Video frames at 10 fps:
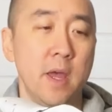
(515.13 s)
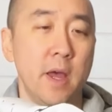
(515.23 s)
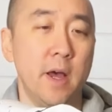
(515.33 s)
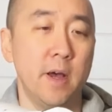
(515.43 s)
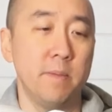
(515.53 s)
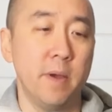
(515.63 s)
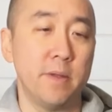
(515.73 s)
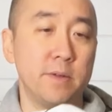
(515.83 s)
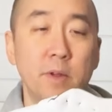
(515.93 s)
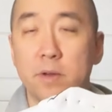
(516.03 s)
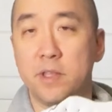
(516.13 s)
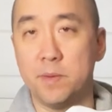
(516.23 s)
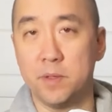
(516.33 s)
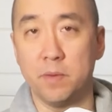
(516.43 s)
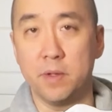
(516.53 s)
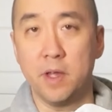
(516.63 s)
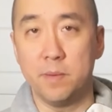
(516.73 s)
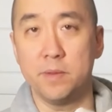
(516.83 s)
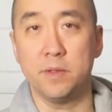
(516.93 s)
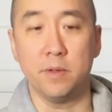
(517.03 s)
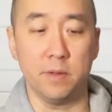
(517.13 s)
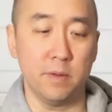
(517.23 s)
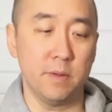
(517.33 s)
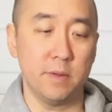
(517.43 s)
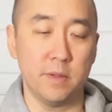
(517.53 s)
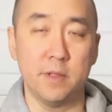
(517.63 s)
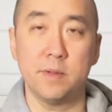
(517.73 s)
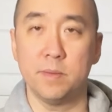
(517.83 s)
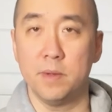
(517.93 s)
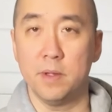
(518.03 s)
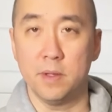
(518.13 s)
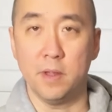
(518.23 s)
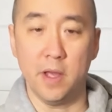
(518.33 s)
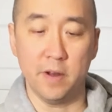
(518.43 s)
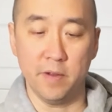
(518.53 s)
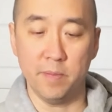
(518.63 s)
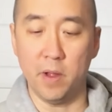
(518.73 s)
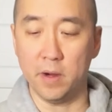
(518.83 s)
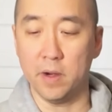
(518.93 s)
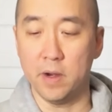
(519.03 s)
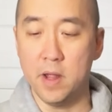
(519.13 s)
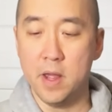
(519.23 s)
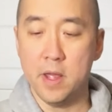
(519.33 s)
and there's no exception when it comes to this line of blocker.